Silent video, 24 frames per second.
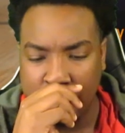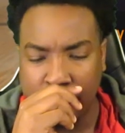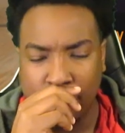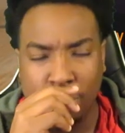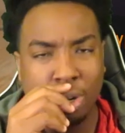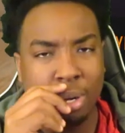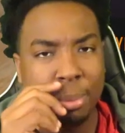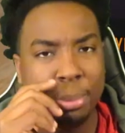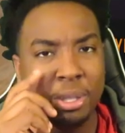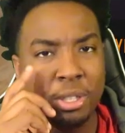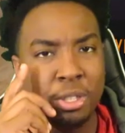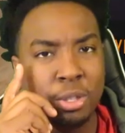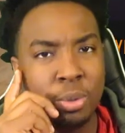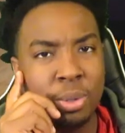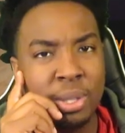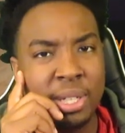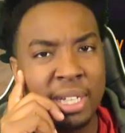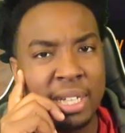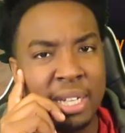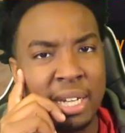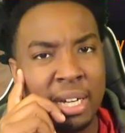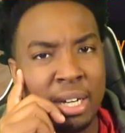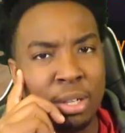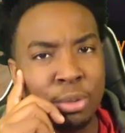I'm gonna be
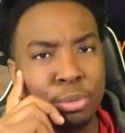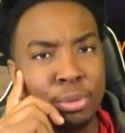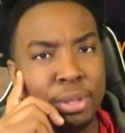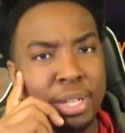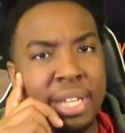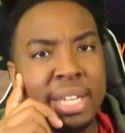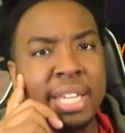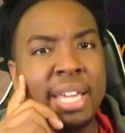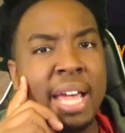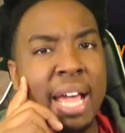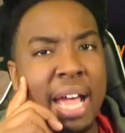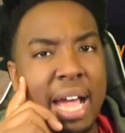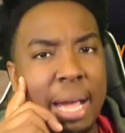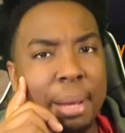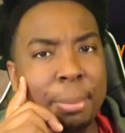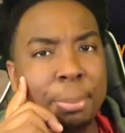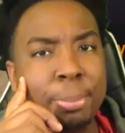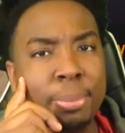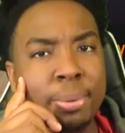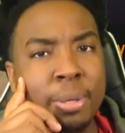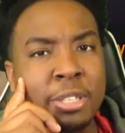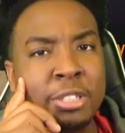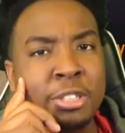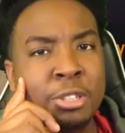doing a recap,